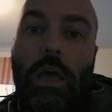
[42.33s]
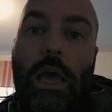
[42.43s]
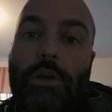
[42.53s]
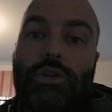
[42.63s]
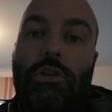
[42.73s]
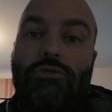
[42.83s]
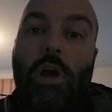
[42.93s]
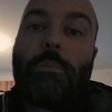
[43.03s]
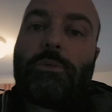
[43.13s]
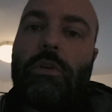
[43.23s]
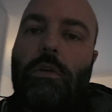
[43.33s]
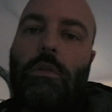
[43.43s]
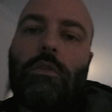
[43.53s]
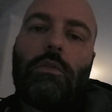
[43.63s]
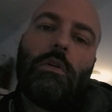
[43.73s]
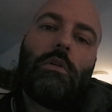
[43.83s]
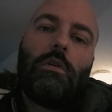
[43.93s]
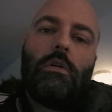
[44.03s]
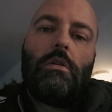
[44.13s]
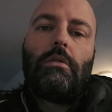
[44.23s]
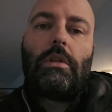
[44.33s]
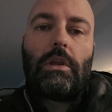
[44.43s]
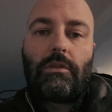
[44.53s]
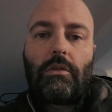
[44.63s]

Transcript: actually dropped. So this